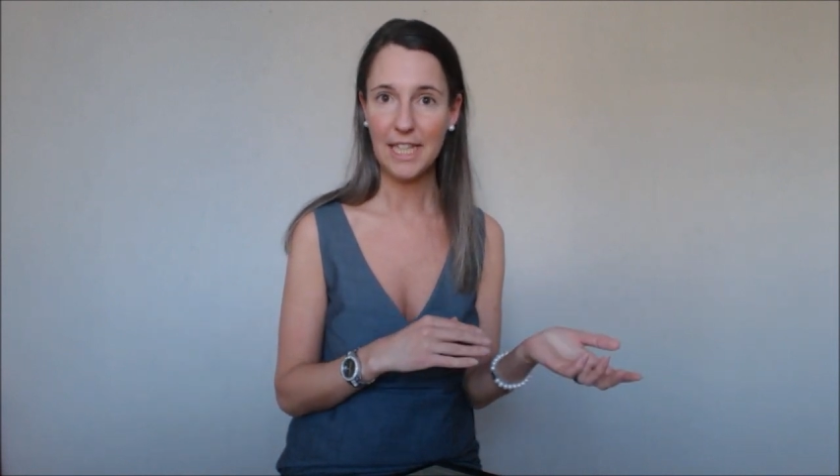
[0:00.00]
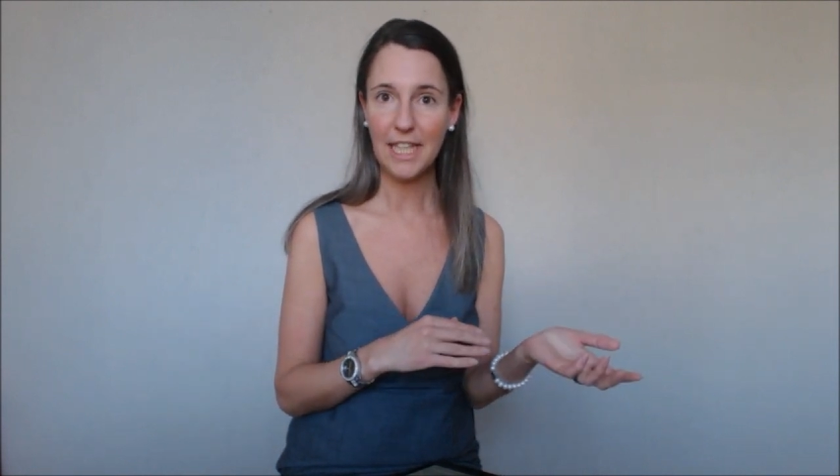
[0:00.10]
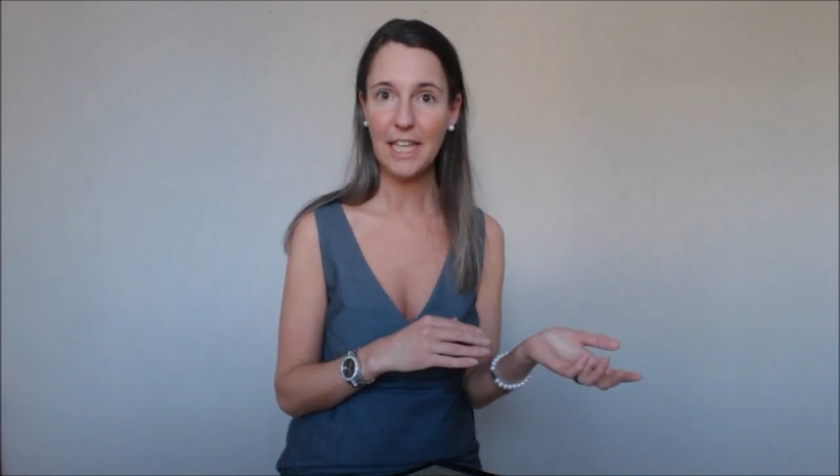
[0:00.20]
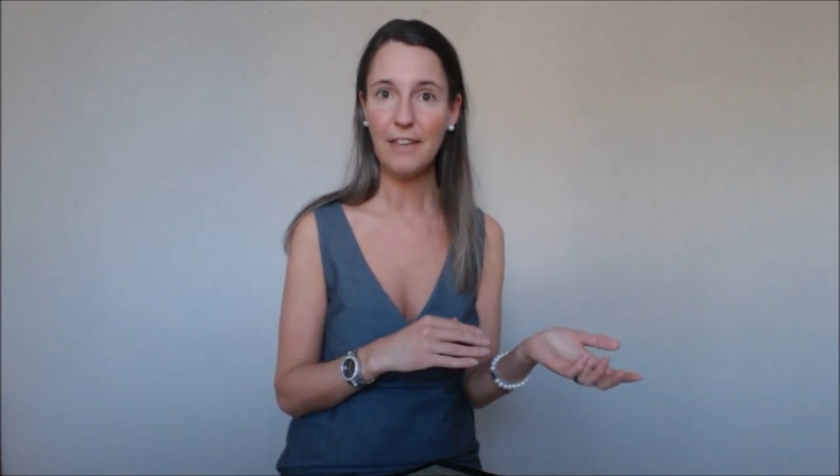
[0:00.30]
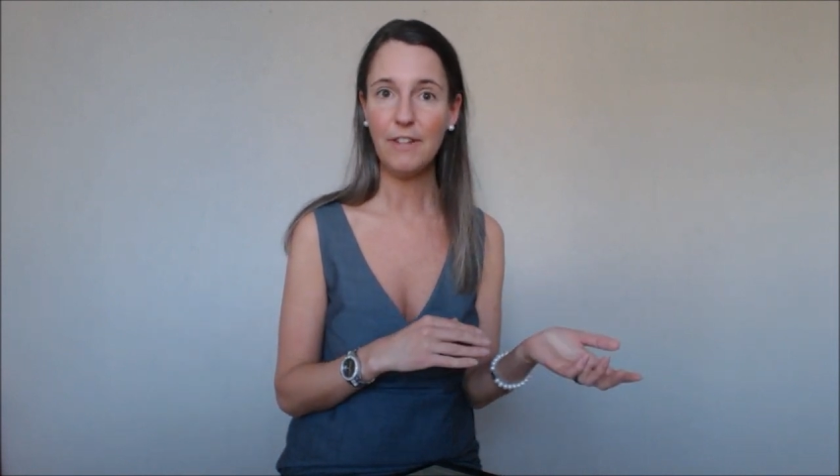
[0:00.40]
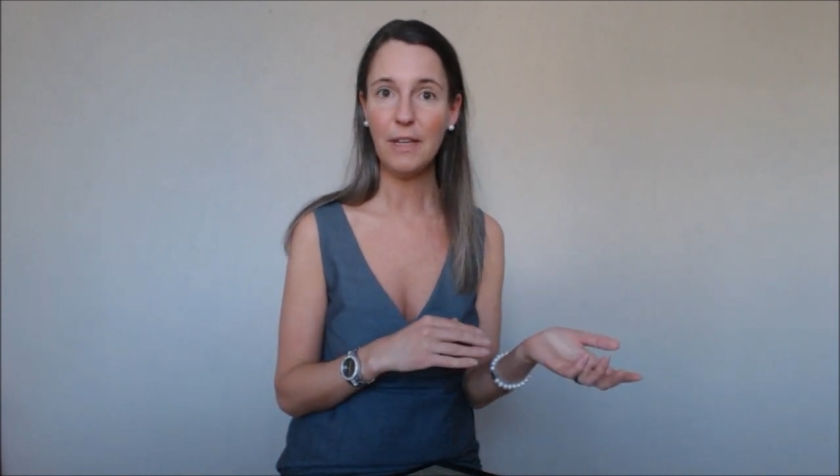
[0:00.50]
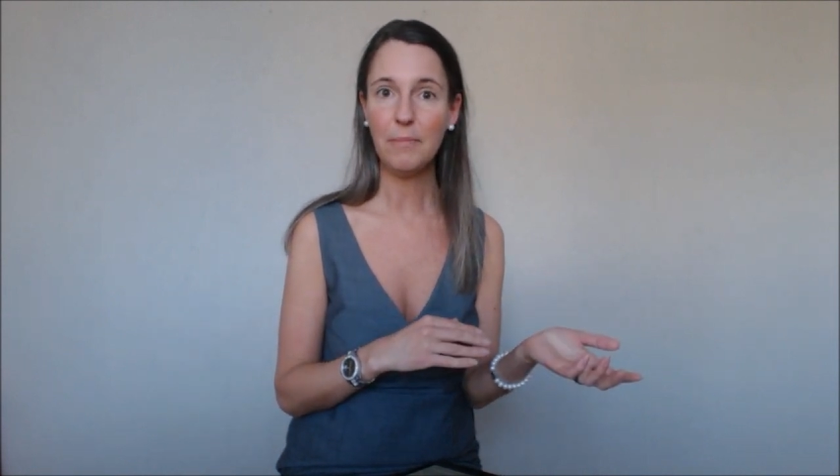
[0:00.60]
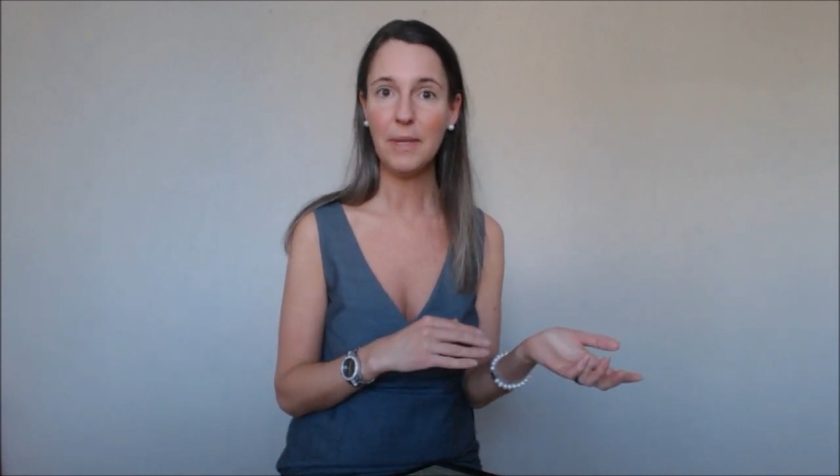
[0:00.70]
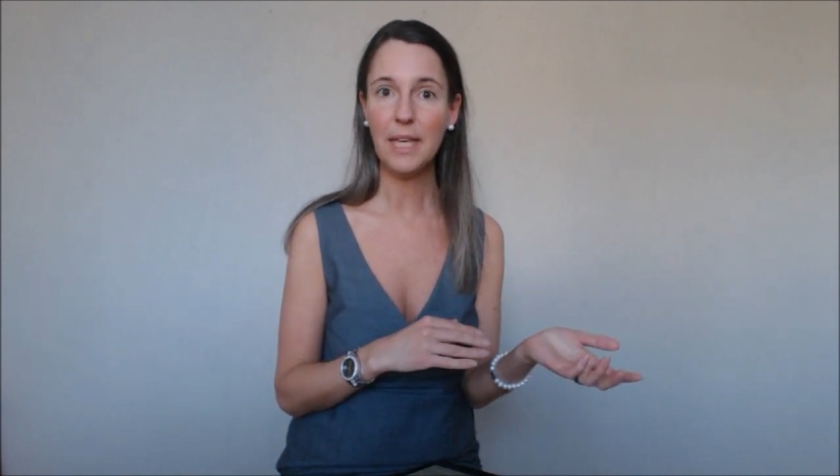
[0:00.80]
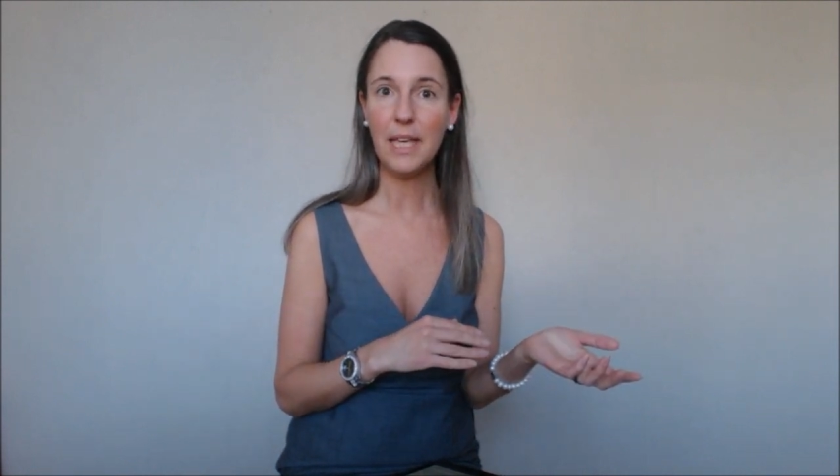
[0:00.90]
in the
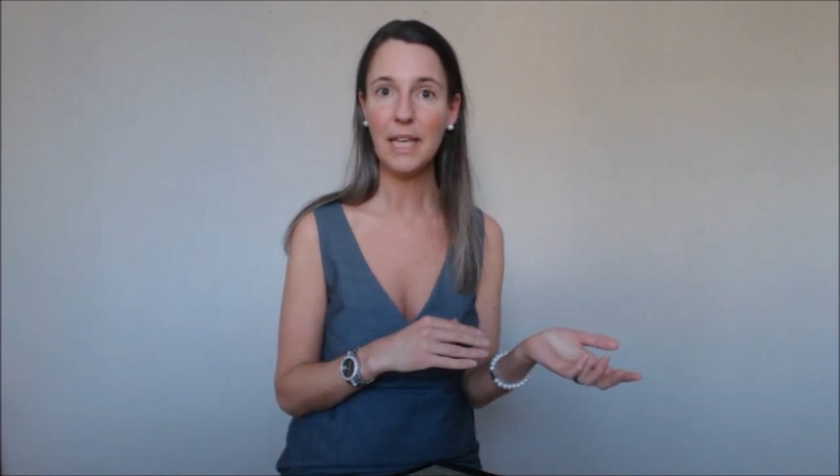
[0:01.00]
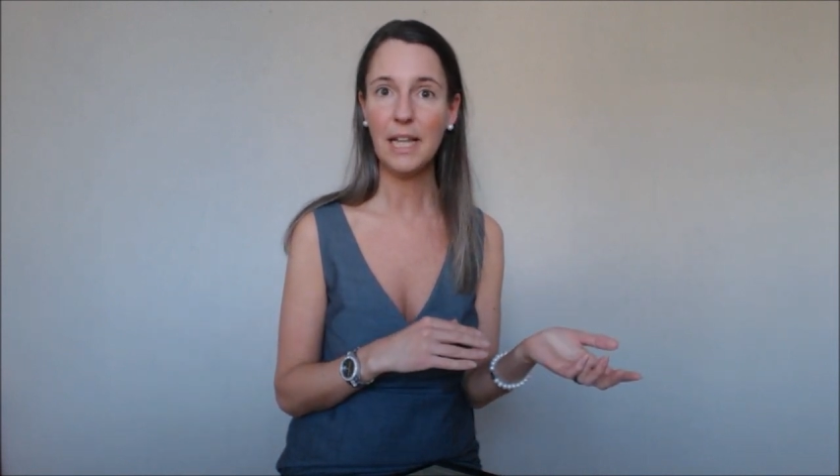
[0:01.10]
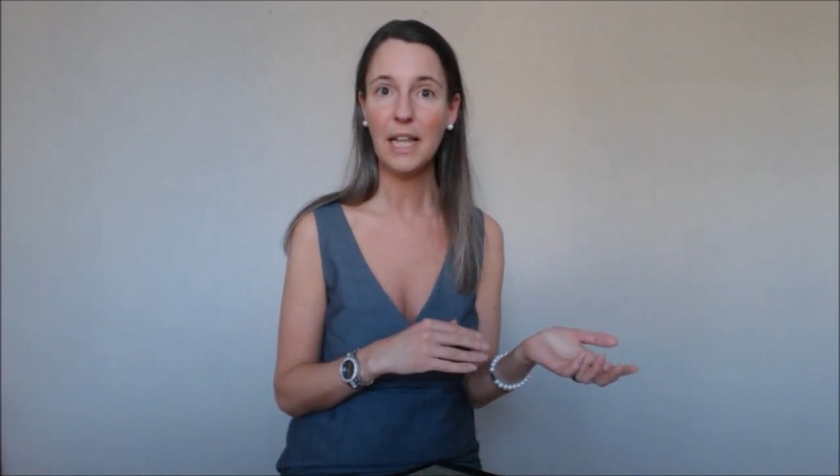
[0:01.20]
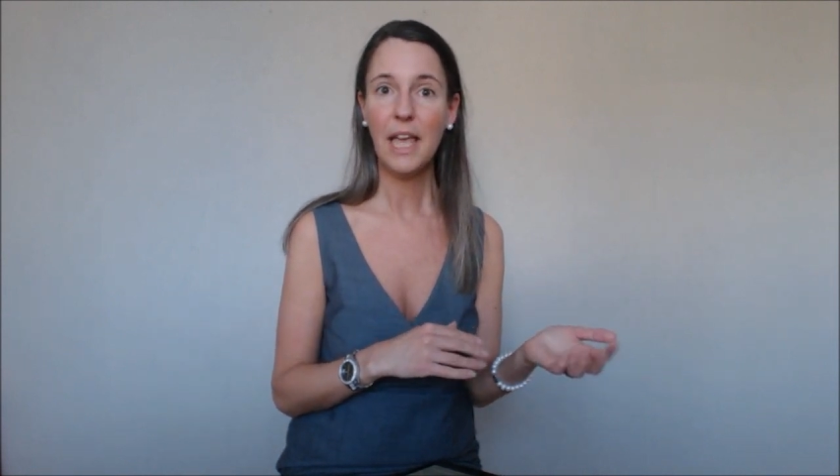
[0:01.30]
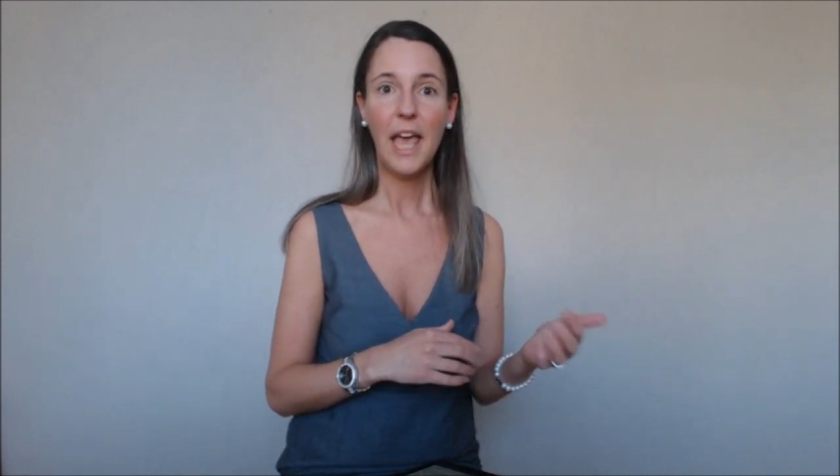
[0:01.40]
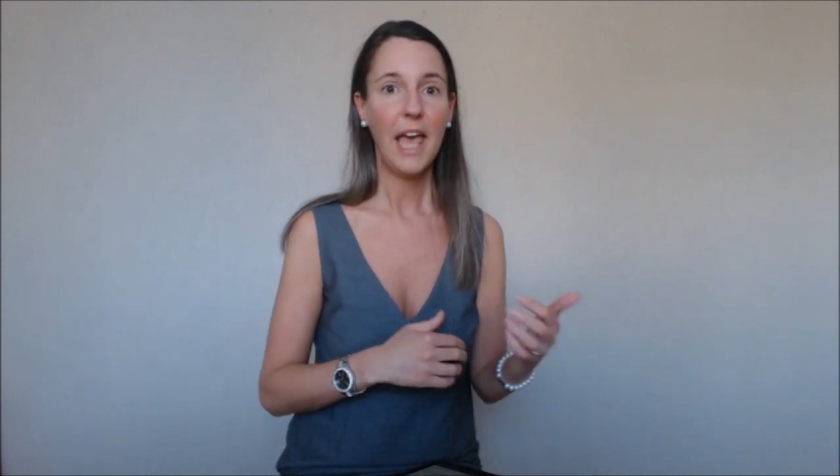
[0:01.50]
evening meal,